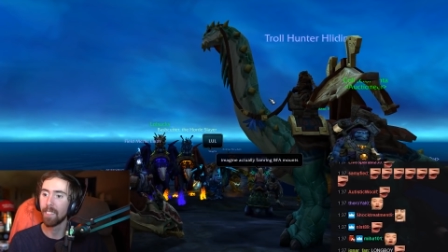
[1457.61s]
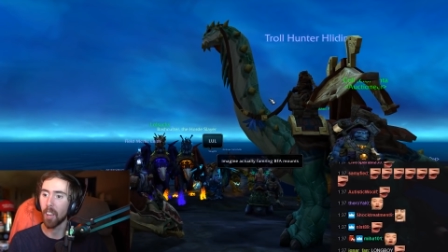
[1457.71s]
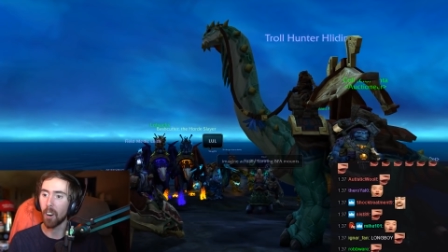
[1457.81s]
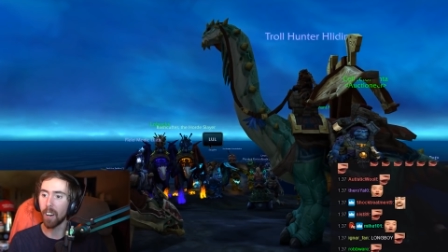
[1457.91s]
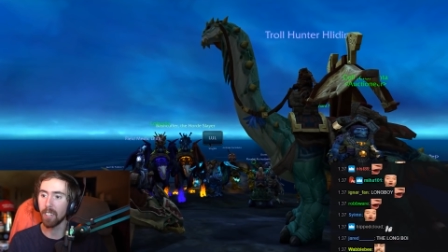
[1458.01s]

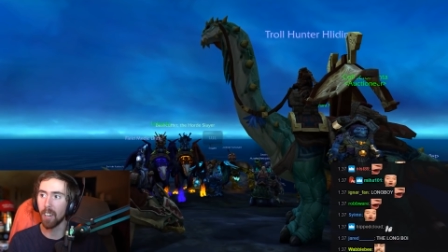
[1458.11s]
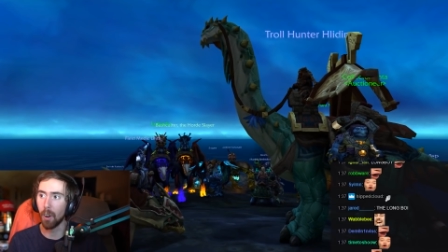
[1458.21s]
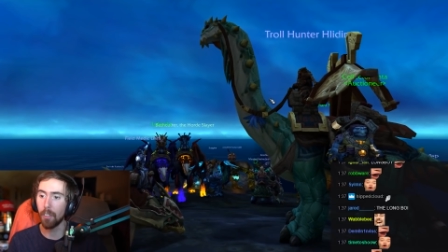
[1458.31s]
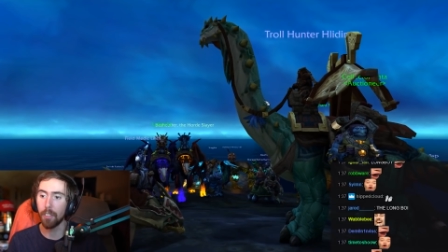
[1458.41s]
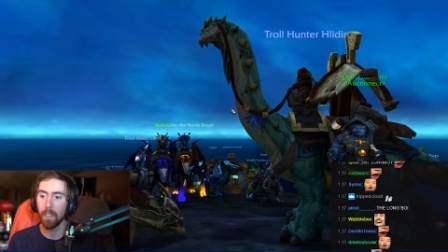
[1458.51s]
Alright,
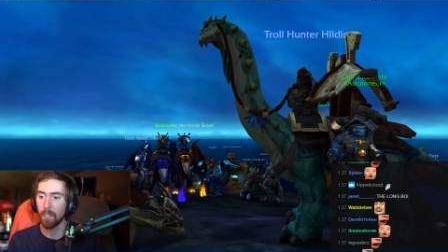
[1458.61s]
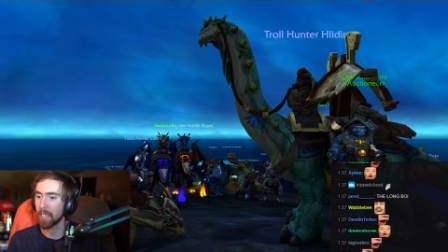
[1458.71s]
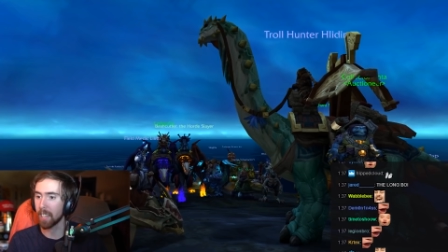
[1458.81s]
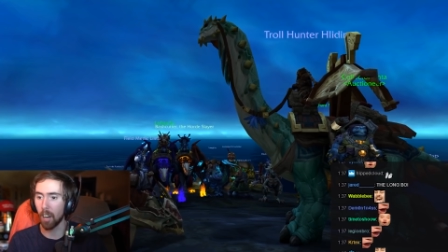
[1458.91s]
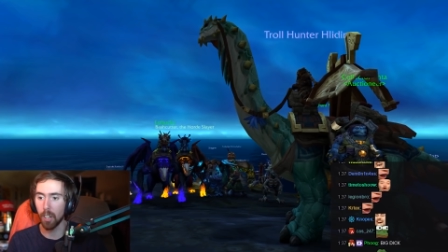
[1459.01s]
Lilith,
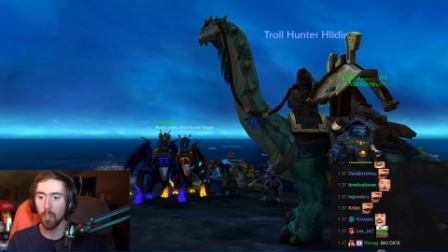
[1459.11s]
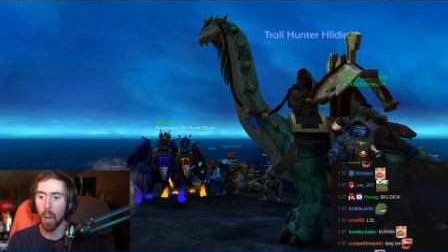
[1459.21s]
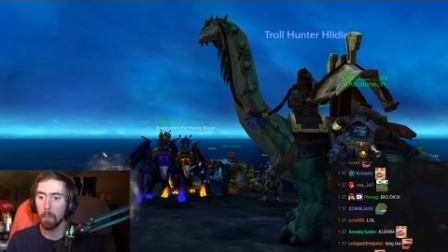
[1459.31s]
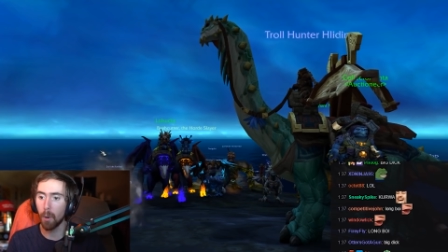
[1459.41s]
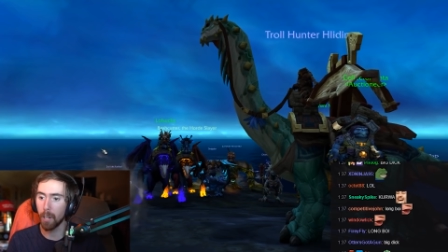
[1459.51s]
get on the
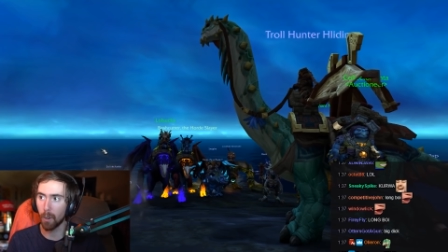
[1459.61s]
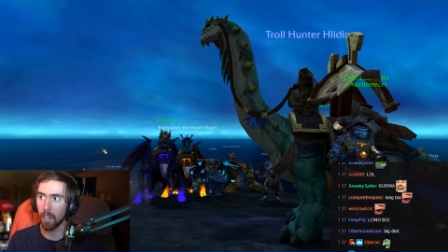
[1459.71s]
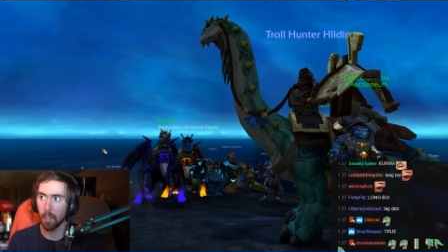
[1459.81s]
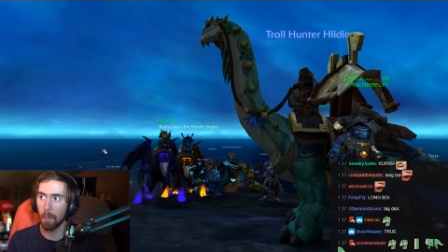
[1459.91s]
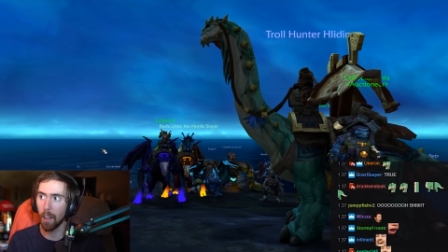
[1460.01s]
longboy or
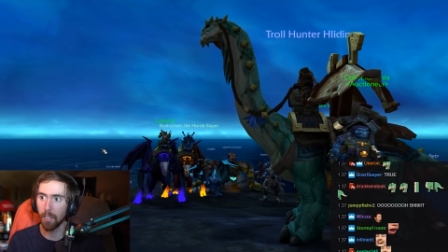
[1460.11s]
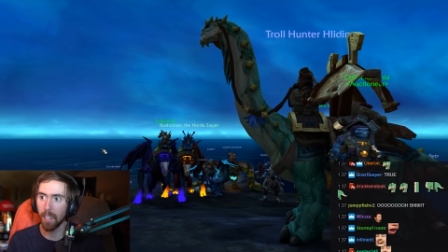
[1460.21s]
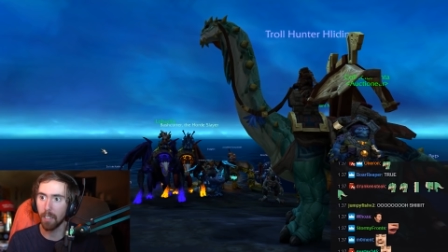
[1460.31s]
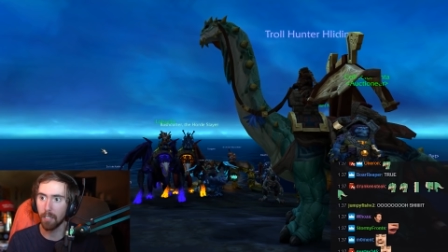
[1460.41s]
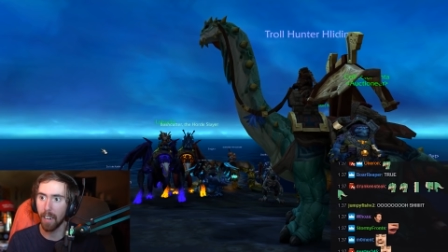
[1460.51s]
another mount that he
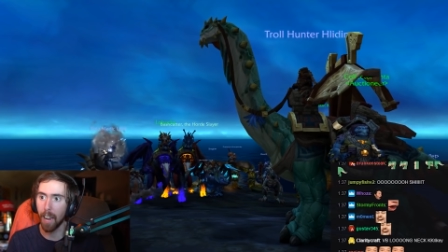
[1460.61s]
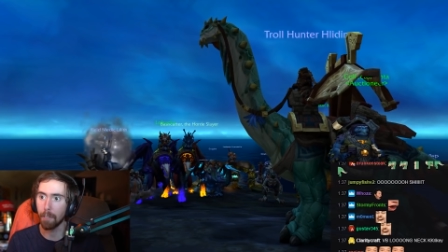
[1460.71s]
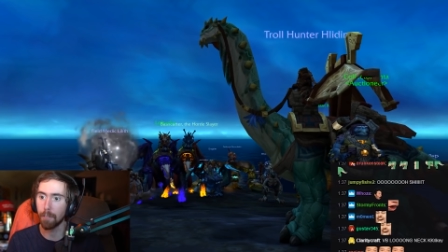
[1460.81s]
doesn't have.